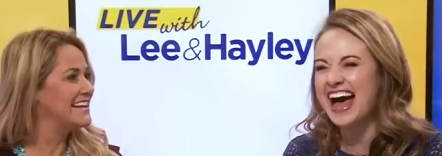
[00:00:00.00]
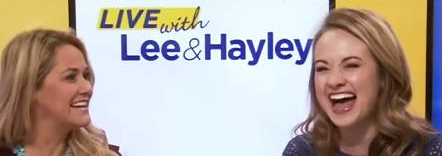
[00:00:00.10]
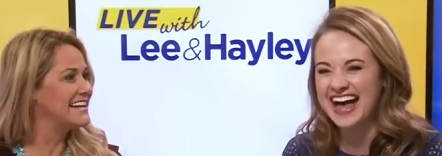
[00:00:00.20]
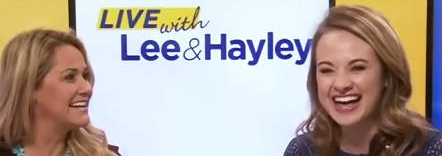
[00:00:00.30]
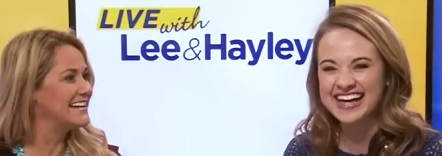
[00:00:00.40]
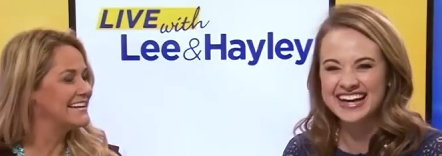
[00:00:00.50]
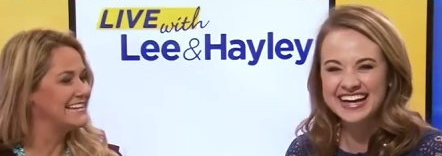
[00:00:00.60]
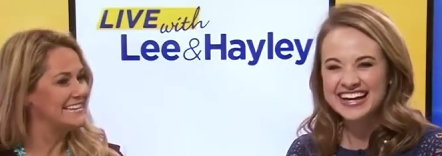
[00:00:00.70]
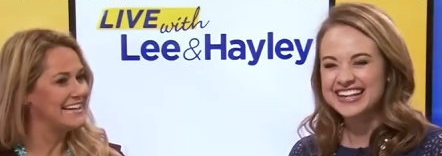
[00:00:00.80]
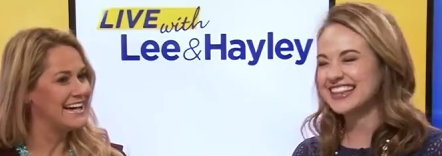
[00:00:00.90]
Speaker 1: Like
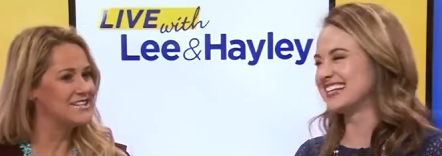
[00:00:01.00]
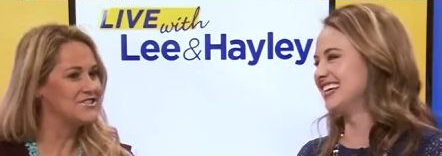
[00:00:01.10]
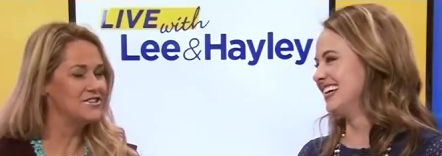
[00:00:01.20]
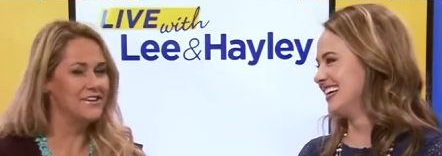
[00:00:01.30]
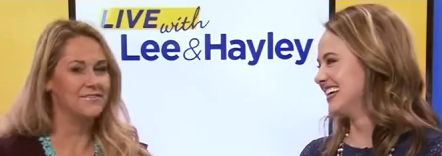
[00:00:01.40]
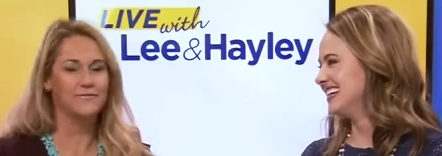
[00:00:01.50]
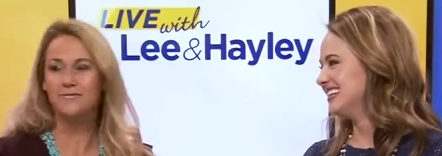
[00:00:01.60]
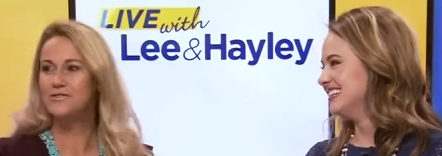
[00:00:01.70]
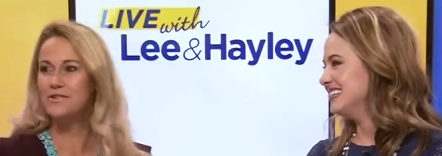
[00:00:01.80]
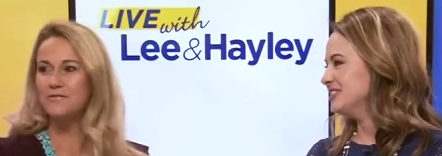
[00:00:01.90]
I should have
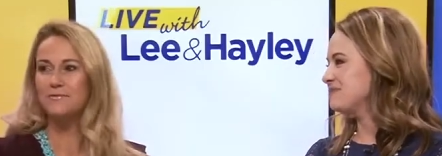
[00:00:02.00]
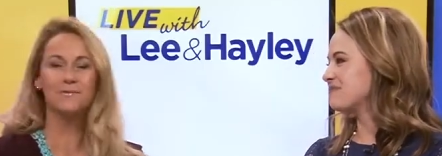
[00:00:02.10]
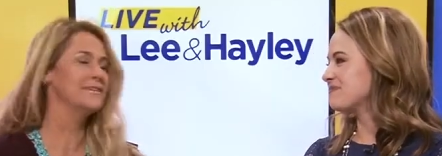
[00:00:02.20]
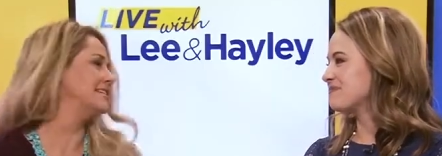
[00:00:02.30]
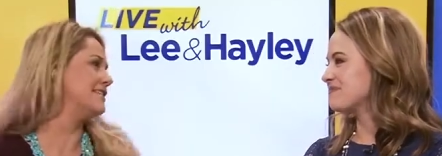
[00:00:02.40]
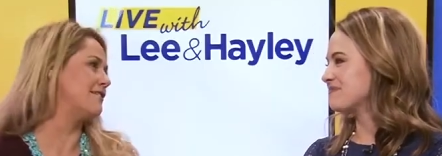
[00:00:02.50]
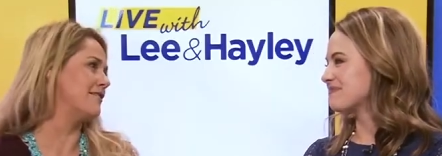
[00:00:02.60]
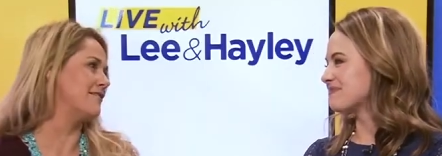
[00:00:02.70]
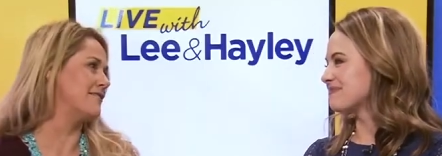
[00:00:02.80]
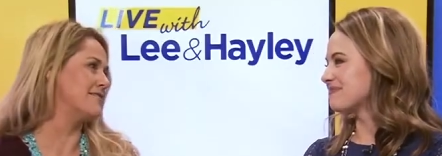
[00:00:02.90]
should have really thought
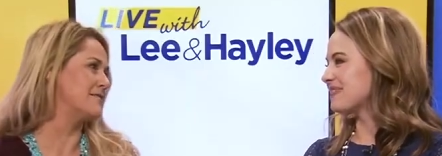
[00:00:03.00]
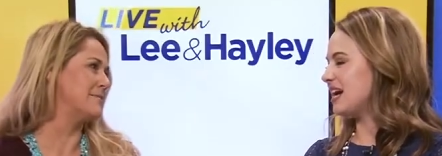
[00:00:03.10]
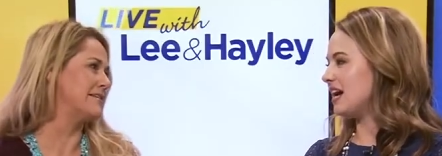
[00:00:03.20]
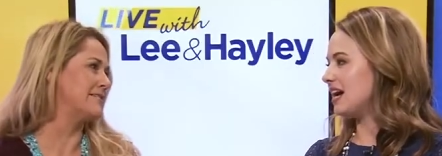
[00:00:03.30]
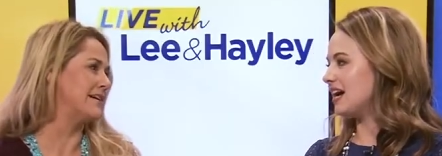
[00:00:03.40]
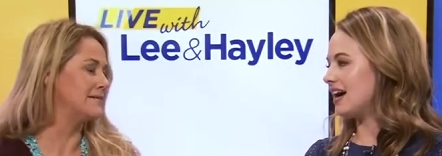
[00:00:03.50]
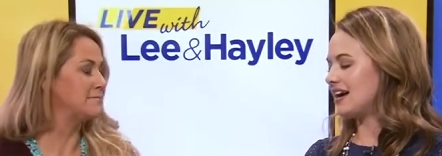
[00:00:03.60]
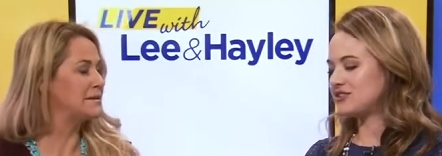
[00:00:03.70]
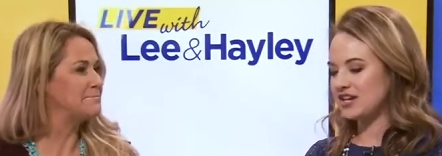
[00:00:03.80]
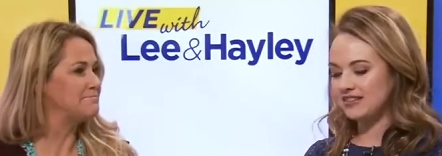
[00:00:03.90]
harder. Yeah, that, Yeah,
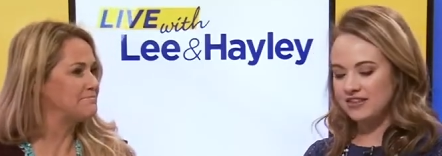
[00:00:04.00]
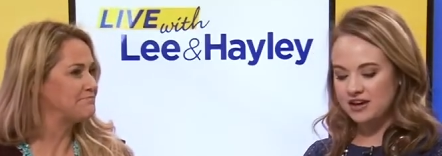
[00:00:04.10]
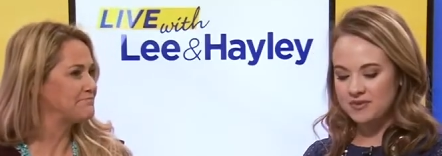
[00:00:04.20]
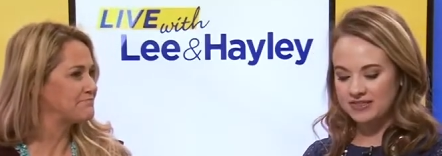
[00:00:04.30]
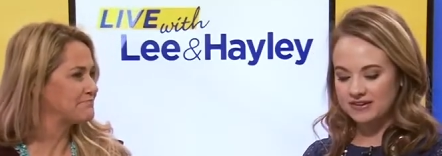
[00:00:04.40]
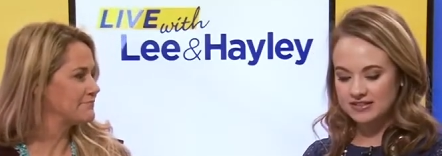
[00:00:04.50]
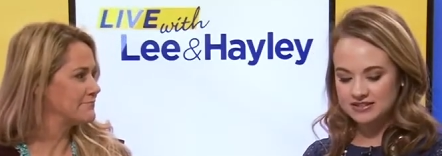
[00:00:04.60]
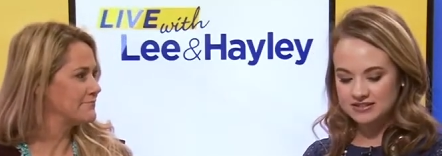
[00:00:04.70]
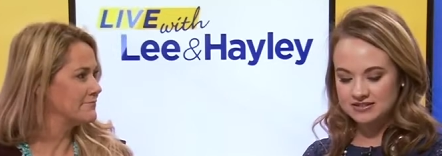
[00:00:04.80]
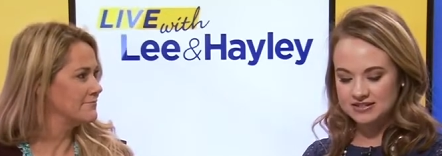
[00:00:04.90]
actually, I hadn't
Speaker 2: thought about that. That's
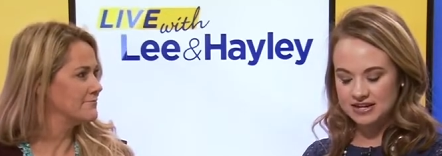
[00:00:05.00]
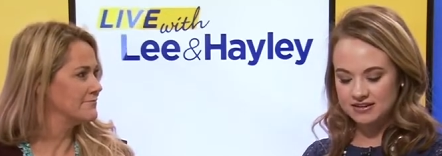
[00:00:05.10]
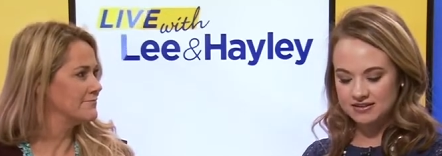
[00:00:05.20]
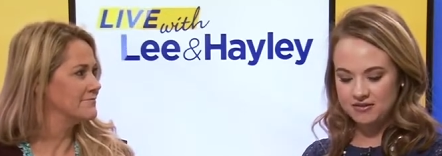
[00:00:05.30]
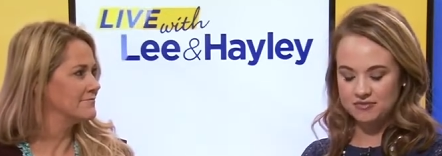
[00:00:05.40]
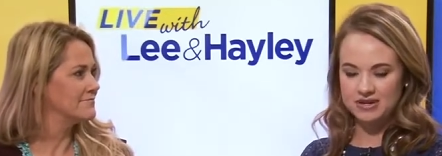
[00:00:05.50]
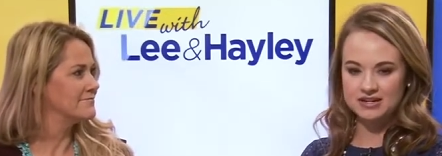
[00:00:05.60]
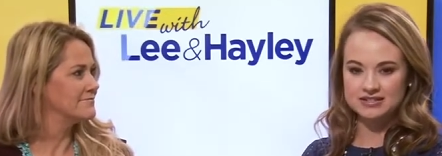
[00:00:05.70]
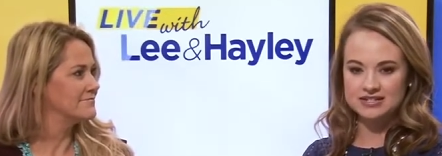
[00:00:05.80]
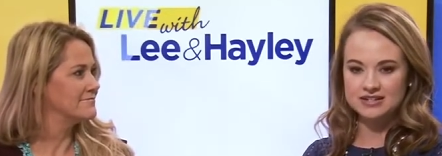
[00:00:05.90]
ten, oh man,
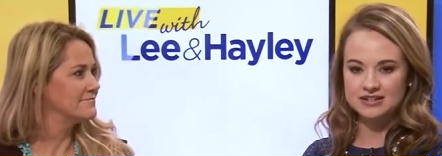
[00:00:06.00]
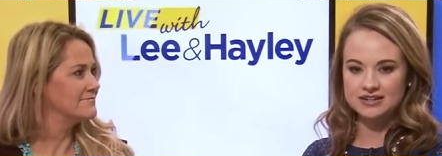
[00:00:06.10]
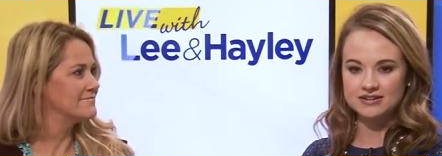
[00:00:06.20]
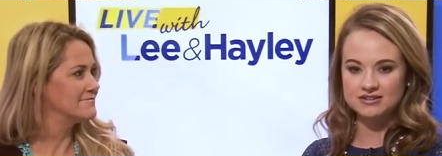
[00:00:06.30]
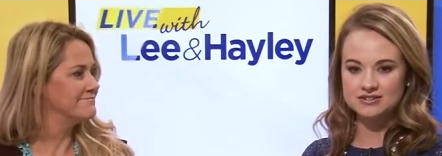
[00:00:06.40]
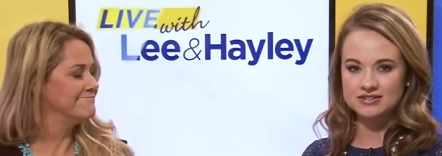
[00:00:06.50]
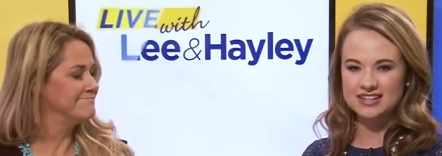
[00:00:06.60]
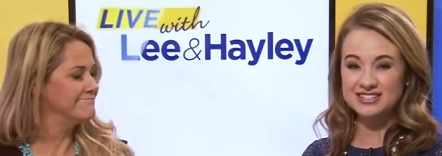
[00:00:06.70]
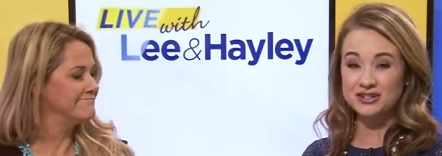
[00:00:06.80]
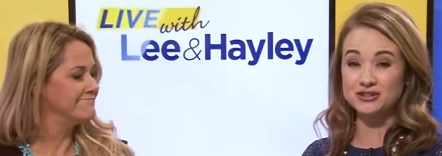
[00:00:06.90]
ten years. Mm -hmm. That's
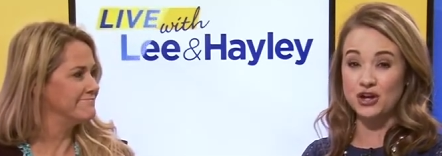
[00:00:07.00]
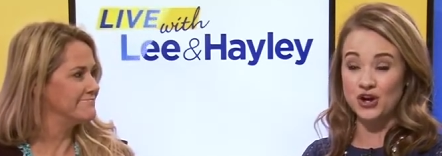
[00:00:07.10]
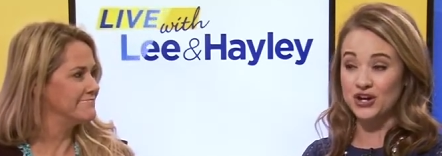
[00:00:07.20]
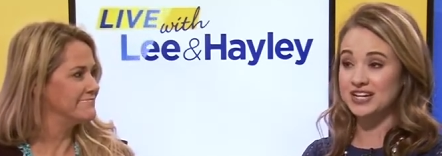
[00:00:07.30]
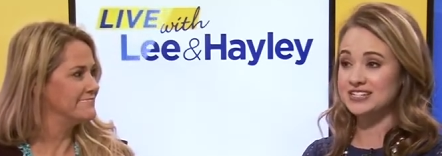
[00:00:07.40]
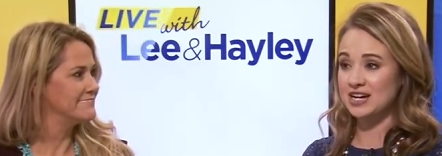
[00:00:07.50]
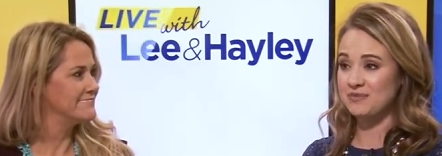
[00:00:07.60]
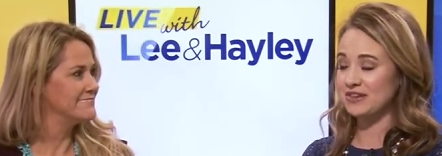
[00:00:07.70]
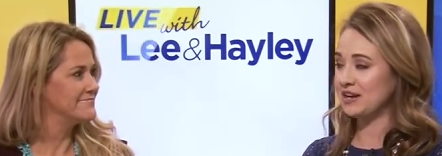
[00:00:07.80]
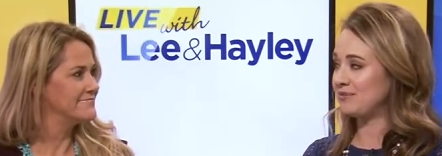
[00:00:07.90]
a long time.
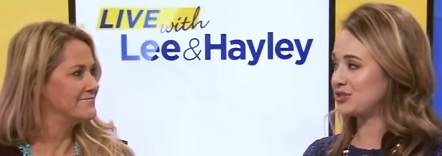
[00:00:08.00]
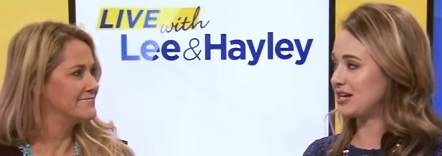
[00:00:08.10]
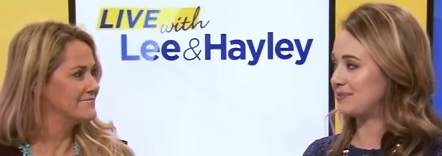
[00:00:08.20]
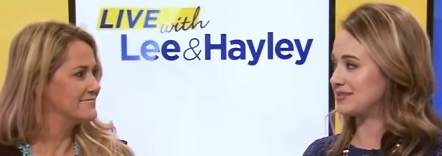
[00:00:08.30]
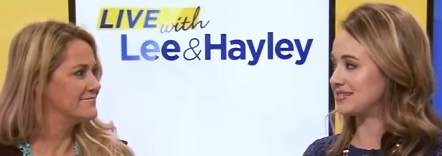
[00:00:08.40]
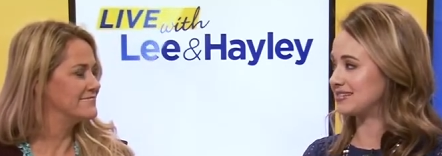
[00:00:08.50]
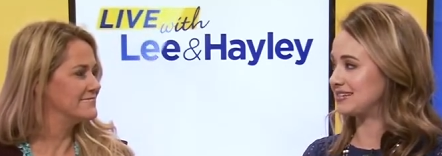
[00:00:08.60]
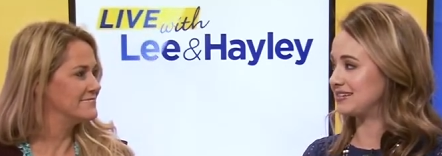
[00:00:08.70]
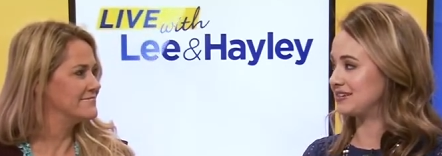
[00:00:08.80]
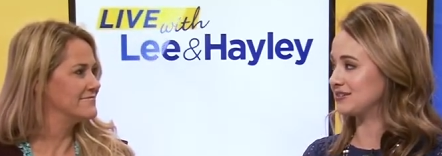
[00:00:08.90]
Think how much happens in ten
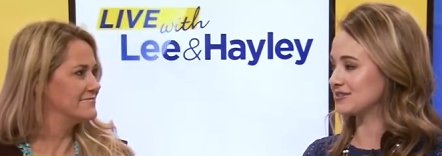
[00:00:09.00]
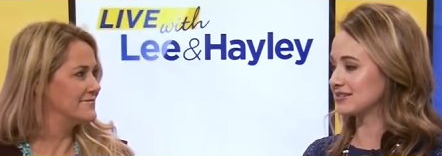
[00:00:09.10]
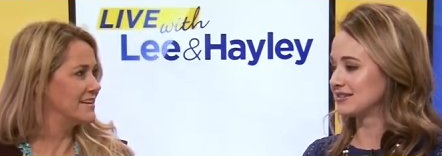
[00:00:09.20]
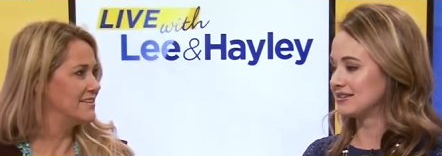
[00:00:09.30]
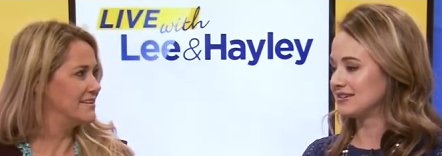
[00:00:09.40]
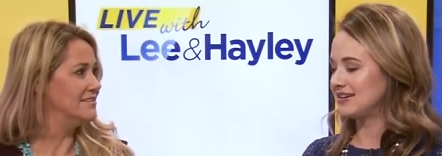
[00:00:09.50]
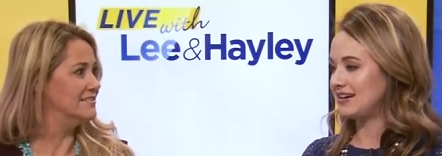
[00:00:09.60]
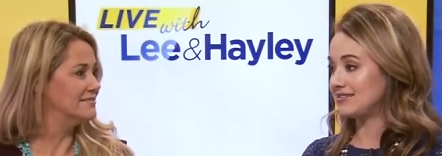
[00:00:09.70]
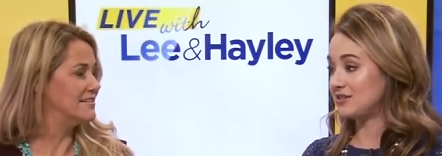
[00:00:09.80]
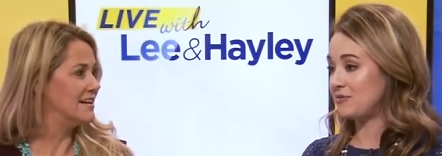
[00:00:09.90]
years.
Speaker 1: I know. So